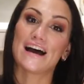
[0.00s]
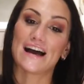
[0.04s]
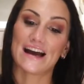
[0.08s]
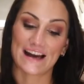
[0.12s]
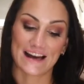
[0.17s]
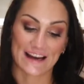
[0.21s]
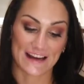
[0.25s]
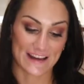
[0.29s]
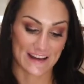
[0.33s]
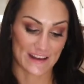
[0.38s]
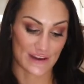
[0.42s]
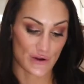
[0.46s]

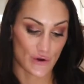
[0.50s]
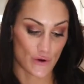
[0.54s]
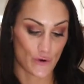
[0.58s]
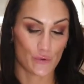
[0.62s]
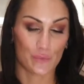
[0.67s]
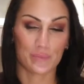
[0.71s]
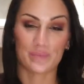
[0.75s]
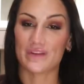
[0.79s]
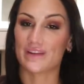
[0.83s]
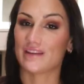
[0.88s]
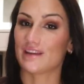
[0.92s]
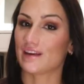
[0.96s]
I
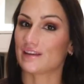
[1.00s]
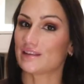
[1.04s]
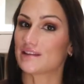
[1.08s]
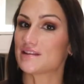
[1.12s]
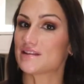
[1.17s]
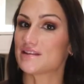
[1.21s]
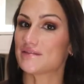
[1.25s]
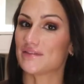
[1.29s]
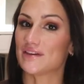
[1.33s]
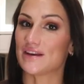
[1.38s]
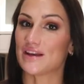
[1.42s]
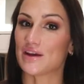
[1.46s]
hope that
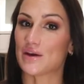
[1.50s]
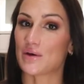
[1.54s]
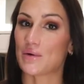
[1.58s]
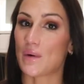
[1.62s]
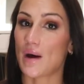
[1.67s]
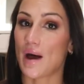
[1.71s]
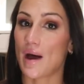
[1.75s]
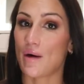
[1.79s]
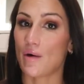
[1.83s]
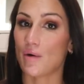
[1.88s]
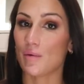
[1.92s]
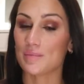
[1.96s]
this video
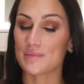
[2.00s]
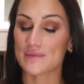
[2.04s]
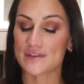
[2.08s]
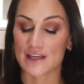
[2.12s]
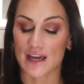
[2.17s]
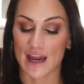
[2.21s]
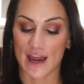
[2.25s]
helped.